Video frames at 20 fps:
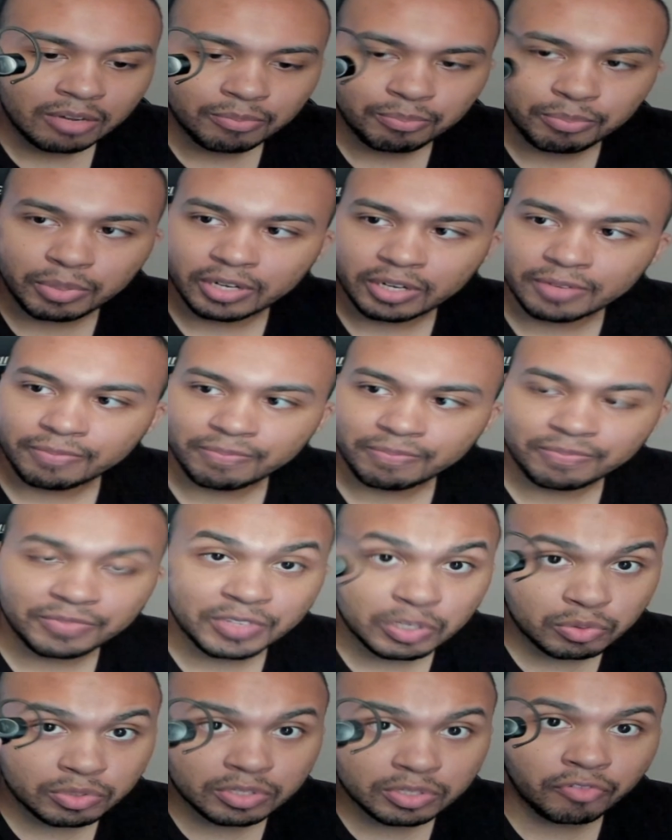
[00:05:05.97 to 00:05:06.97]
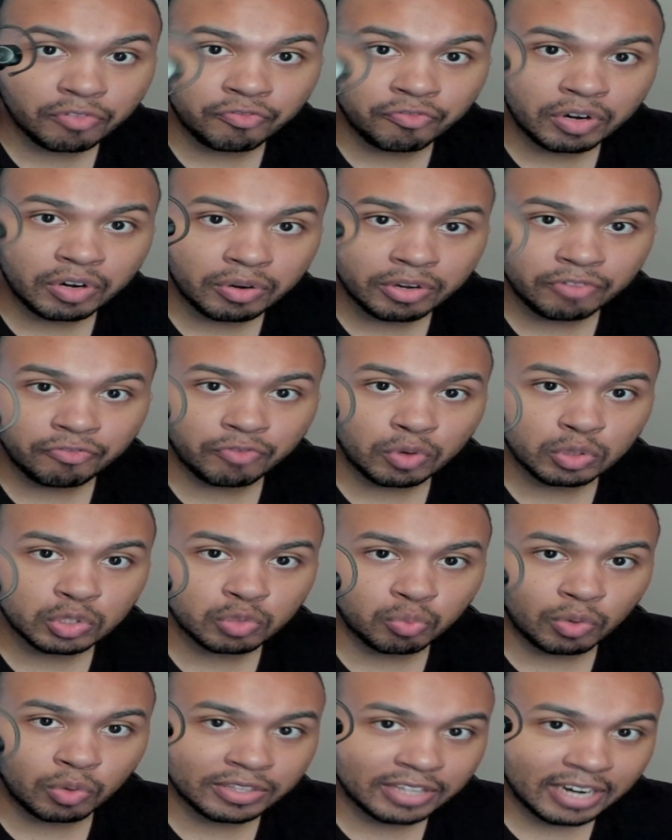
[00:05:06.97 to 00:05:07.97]
But this was the very
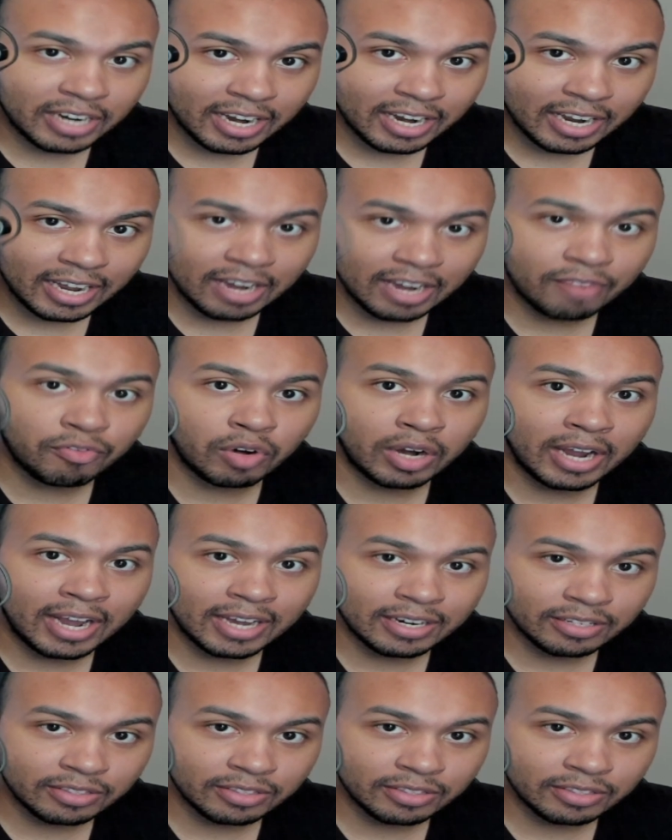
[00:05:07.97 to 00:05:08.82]
first one that I ever had,